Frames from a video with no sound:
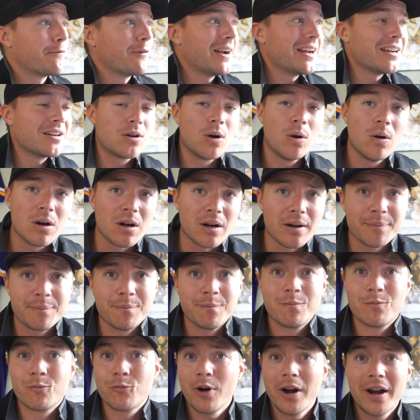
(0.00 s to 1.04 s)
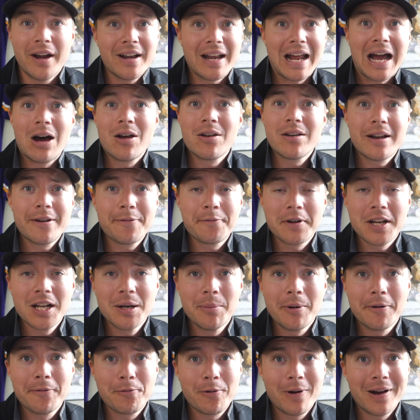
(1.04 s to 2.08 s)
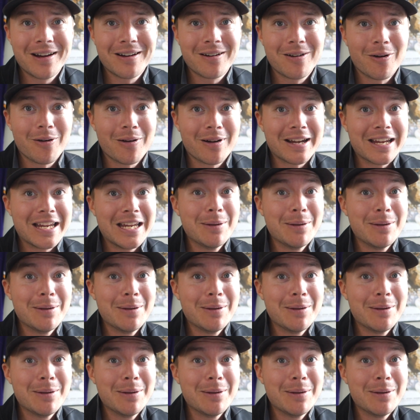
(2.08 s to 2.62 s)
Frank Gore. Right. How did I forget about Frank Gore?